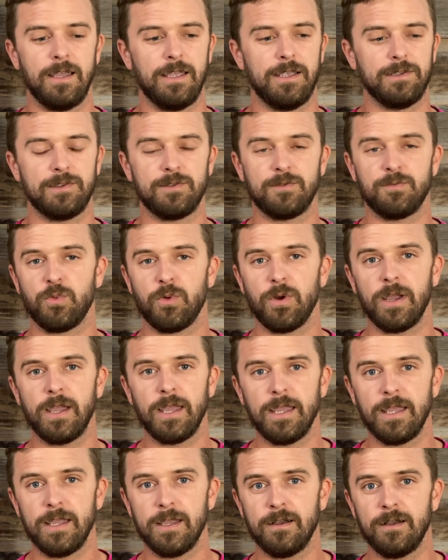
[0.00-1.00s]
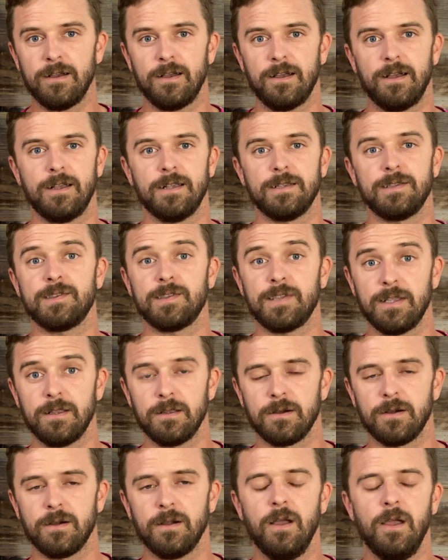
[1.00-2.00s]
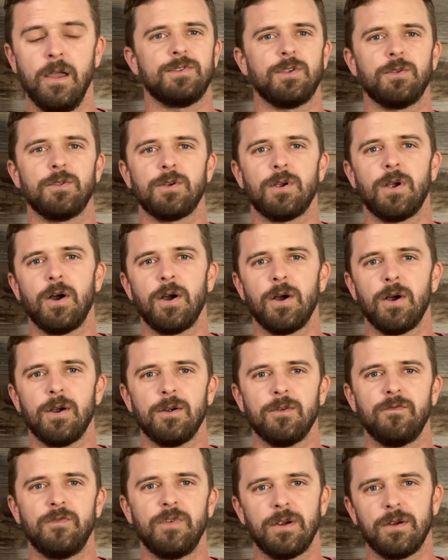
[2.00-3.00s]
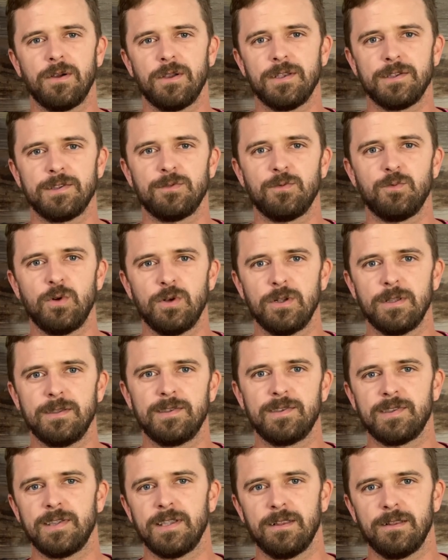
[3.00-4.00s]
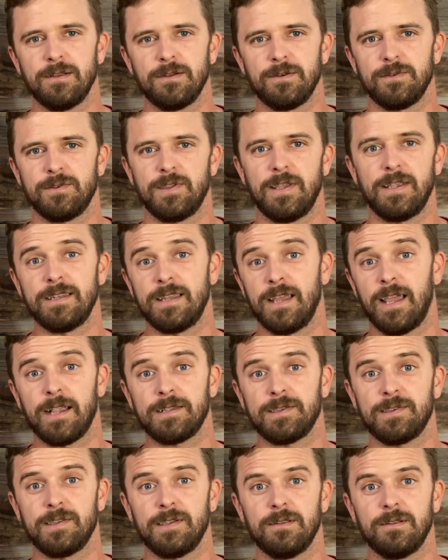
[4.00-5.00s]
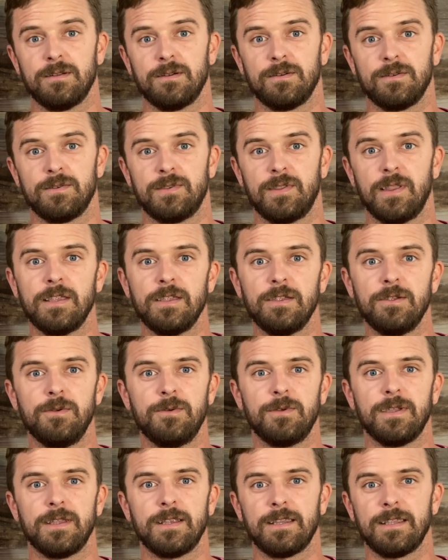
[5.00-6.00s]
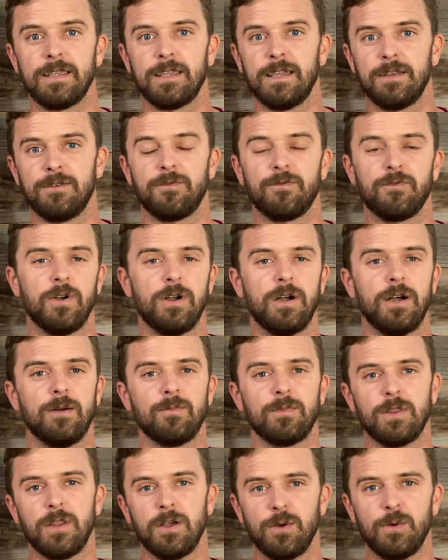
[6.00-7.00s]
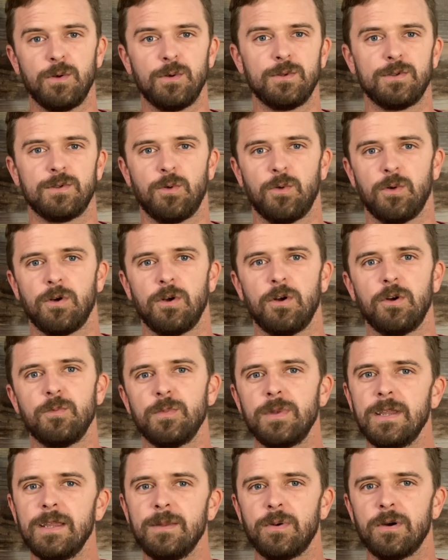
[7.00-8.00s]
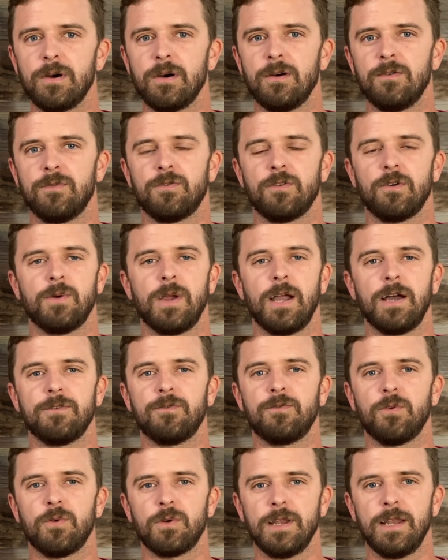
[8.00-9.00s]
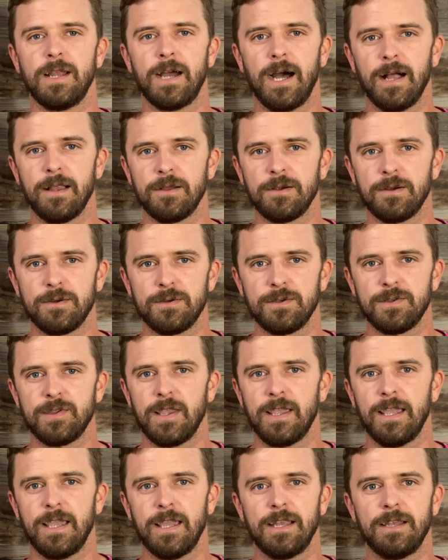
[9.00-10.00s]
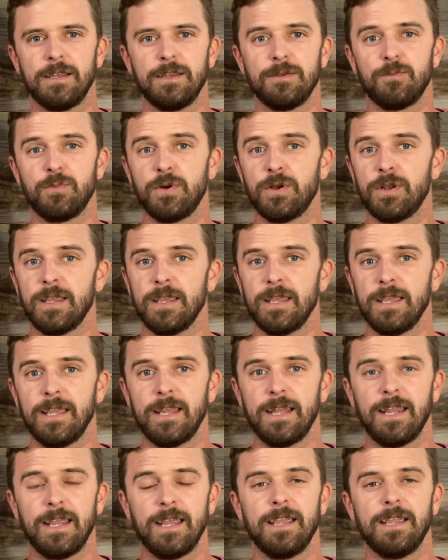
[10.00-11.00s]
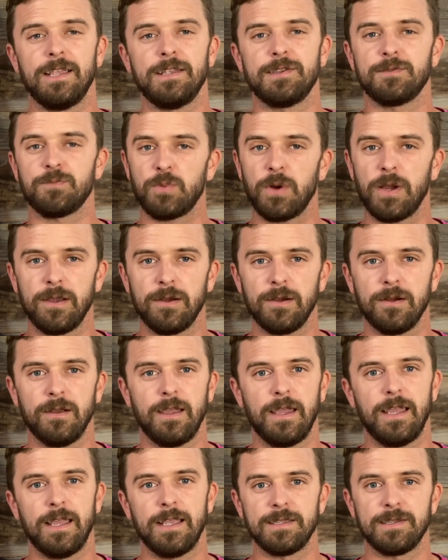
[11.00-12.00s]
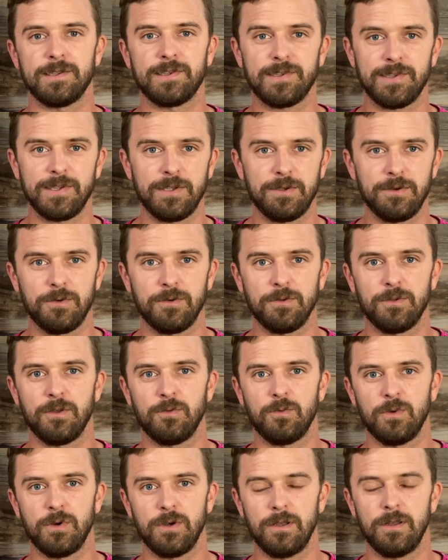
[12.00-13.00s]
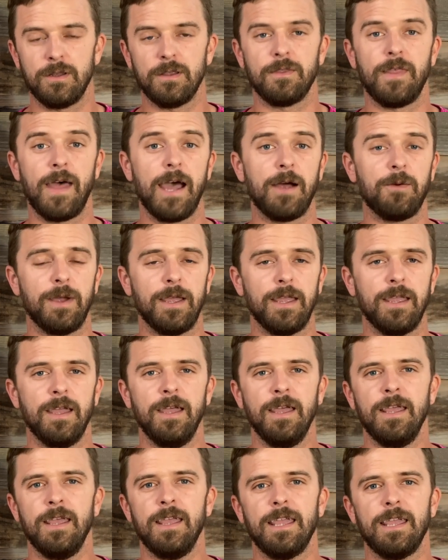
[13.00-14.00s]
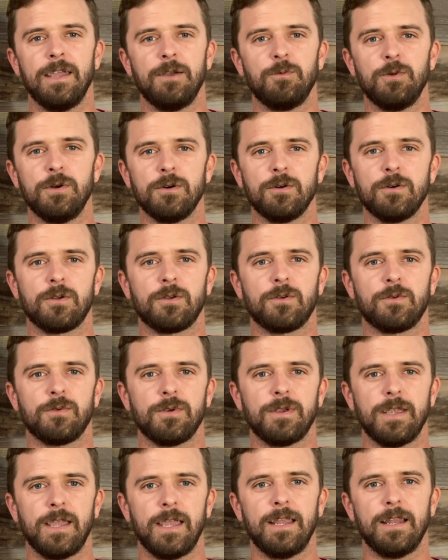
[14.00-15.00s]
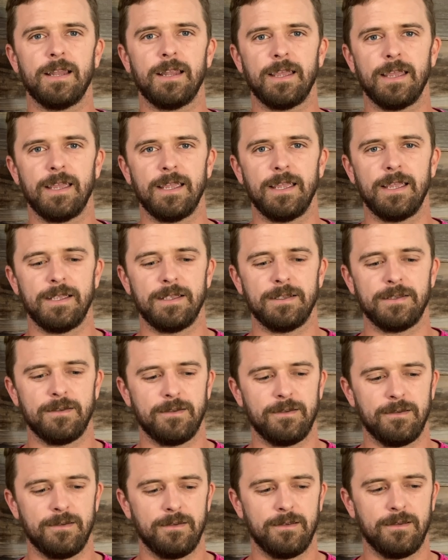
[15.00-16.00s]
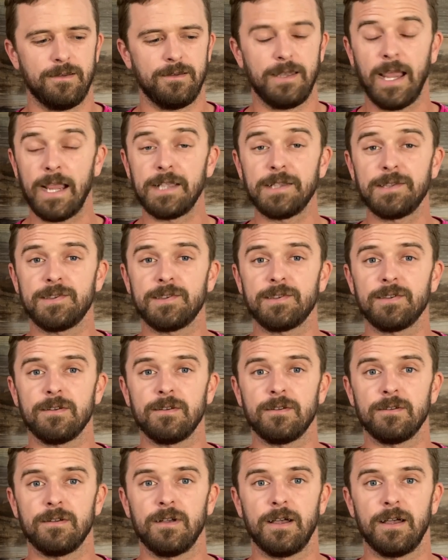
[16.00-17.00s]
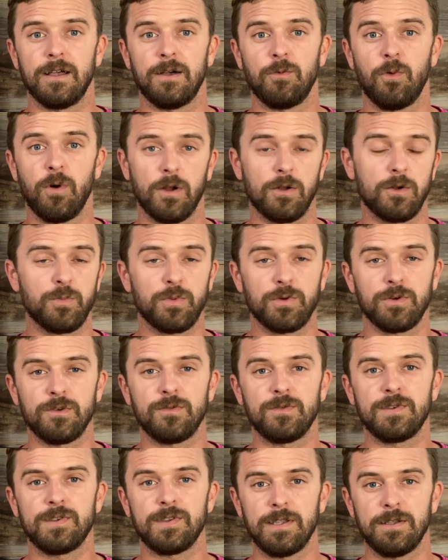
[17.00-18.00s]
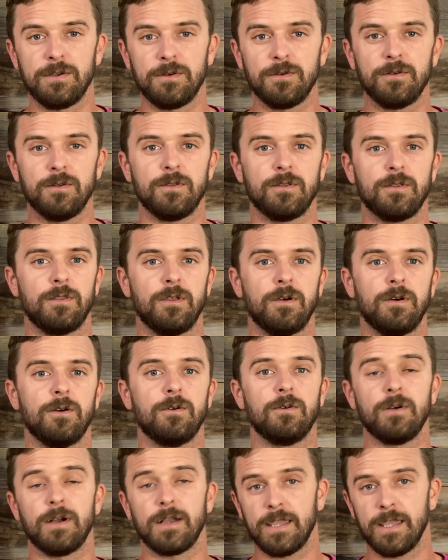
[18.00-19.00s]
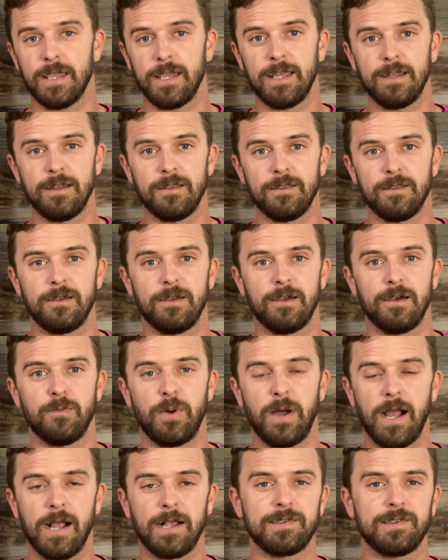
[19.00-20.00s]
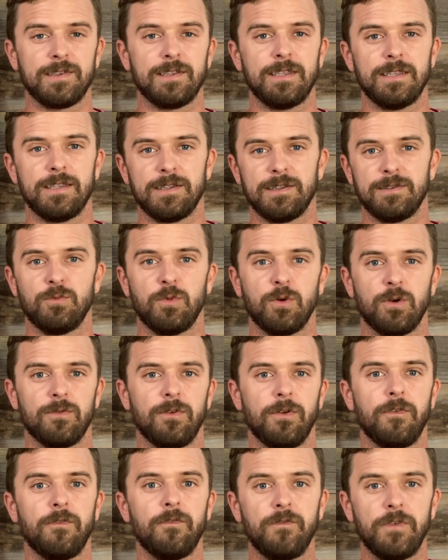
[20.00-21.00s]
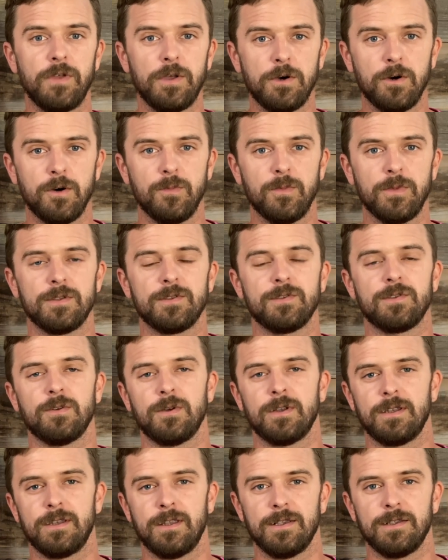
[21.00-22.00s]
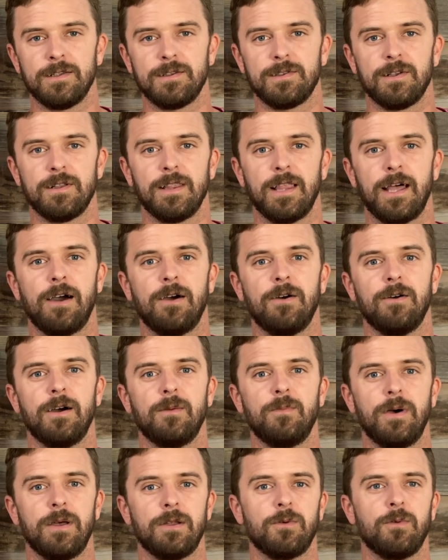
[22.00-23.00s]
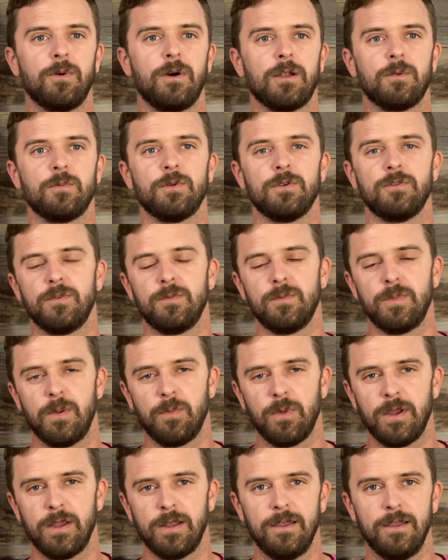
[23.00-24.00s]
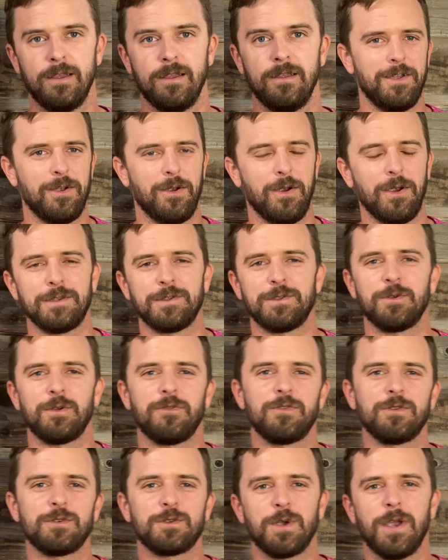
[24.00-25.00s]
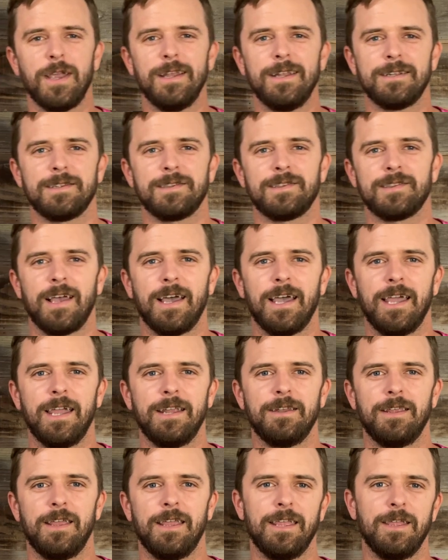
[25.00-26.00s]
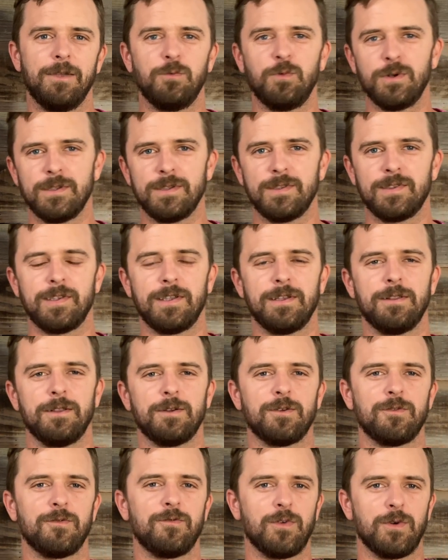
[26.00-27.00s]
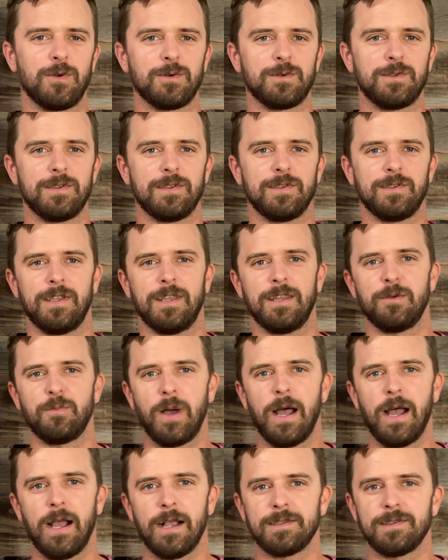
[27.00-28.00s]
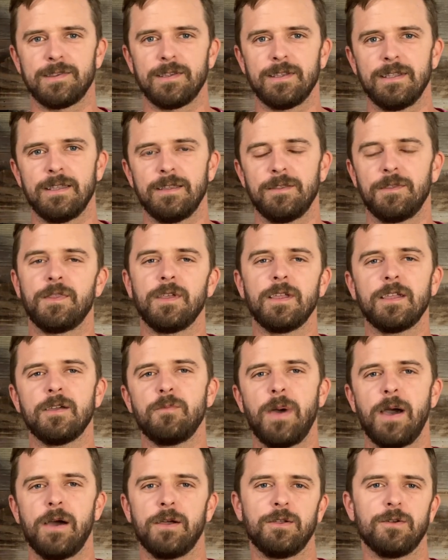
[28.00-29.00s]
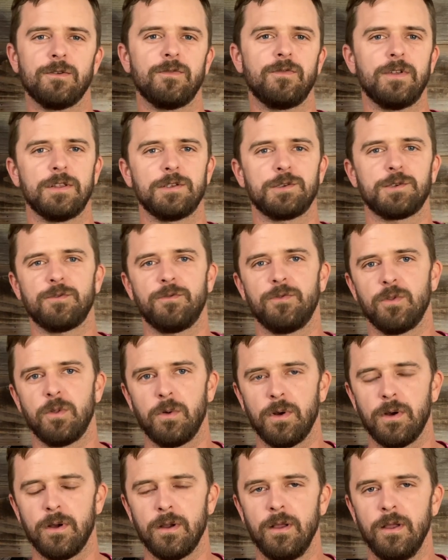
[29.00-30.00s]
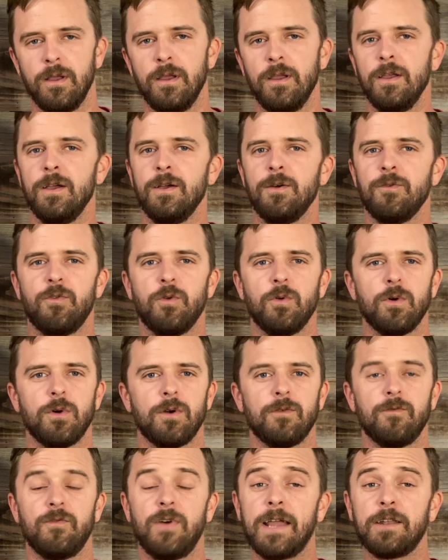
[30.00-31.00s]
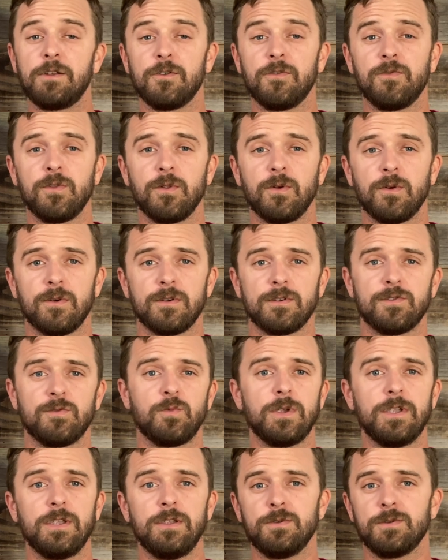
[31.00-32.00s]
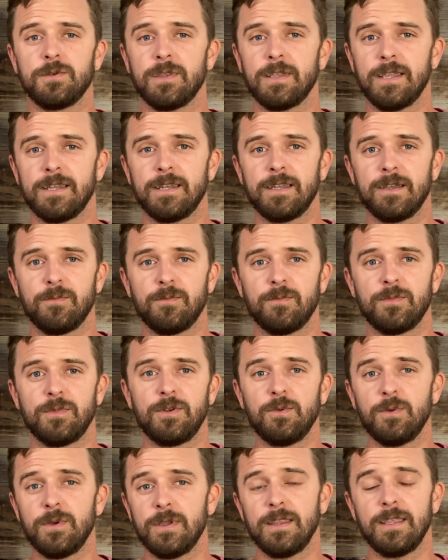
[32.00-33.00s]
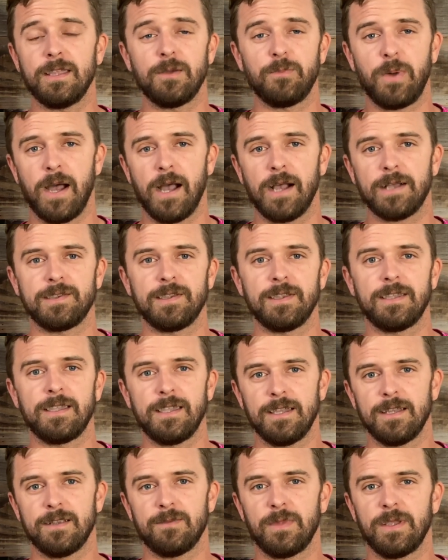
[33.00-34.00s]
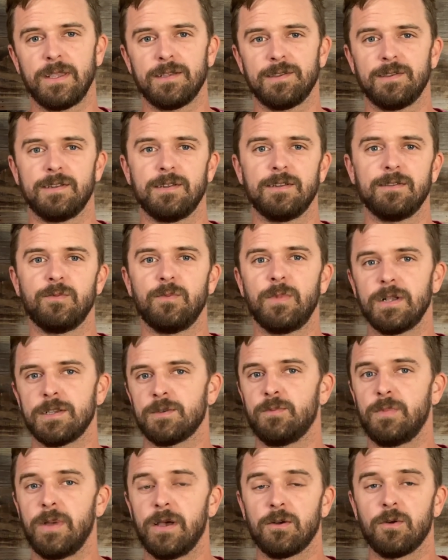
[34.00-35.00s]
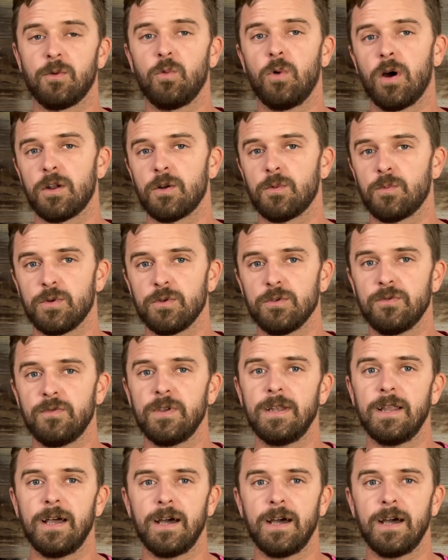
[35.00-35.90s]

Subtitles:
spray sealer. So there are various wood sealers and deck sealers that you can get from Lowe's or Home Depot for around $40 and put in a sprayer and seal the wood that way. It will create a nice waterproof seal, though again the epoxy is more of a film, so it does allow a better waterproofing membrane. Alright, so if you're trying to decide a wood sealer versus an epoxy, think about your finished floor. For vinyl floors, we usually end up doing the epoxy kit because it is much better waterproofing